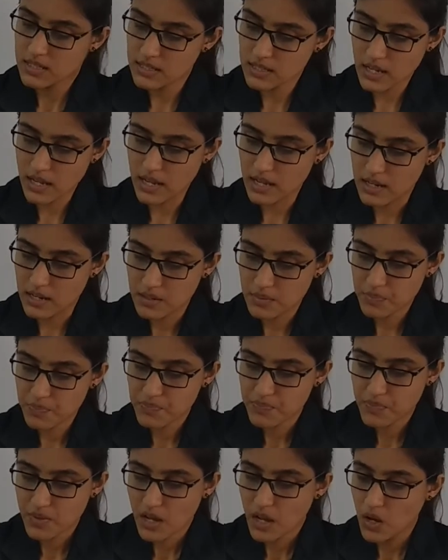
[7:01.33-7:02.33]

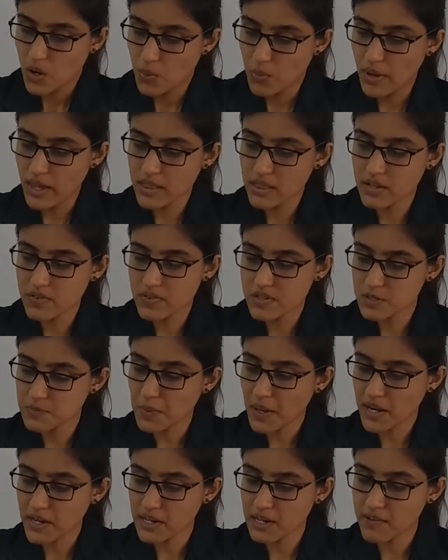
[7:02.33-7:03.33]
Then when the
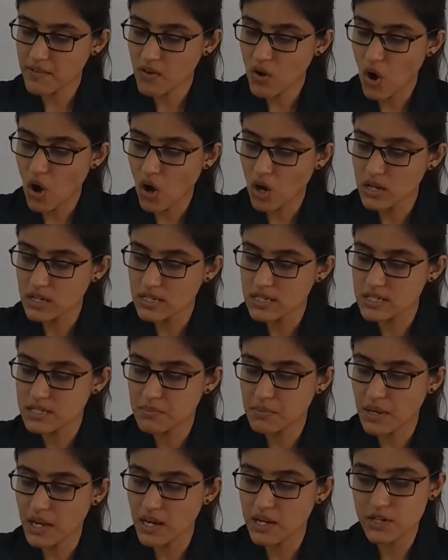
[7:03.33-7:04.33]
respective call is
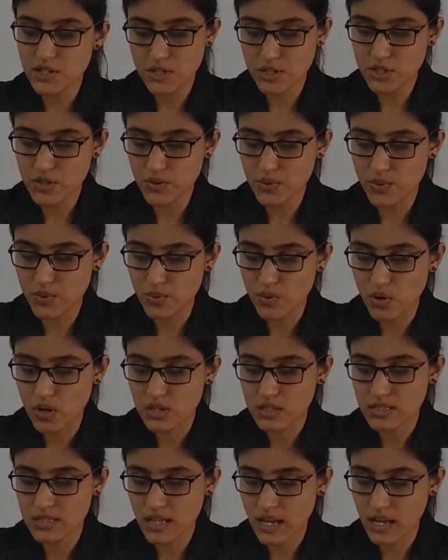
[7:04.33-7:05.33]
made due,
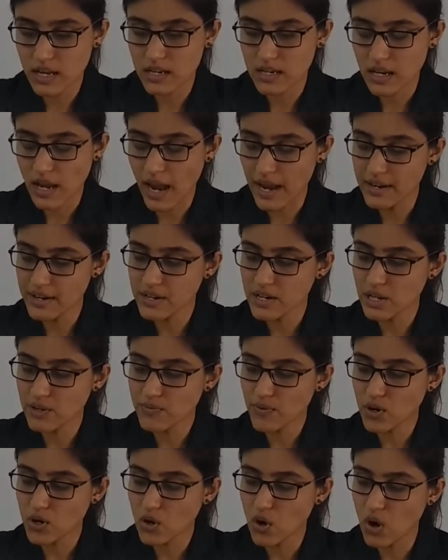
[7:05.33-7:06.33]
then entry
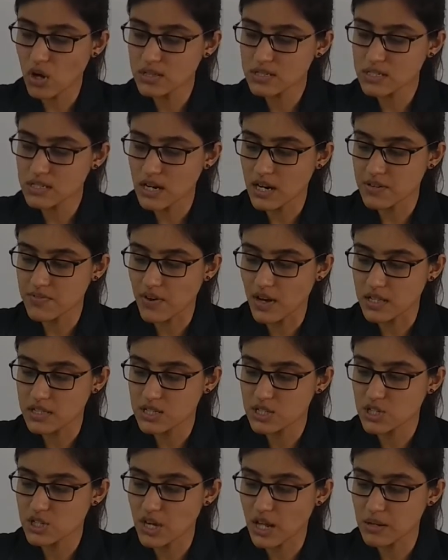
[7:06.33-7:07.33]
for calls in
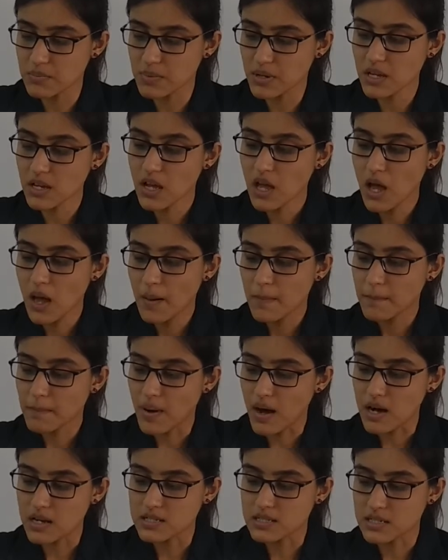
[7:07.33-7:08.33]
advance shall be
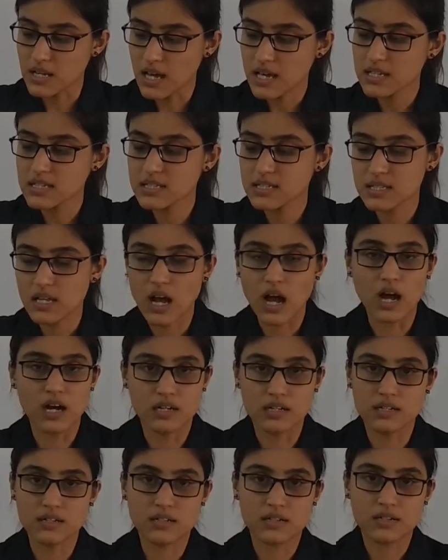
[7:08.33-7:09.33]
passed as
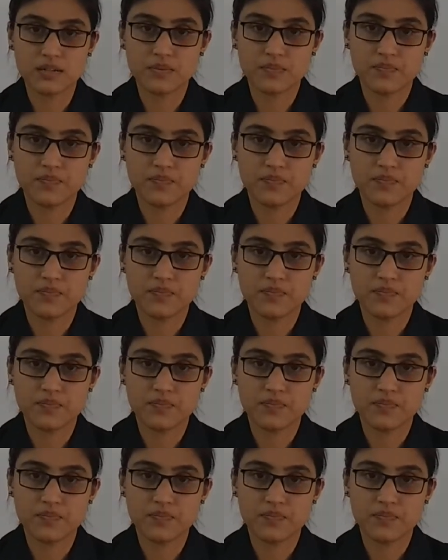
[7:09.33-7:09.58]
under.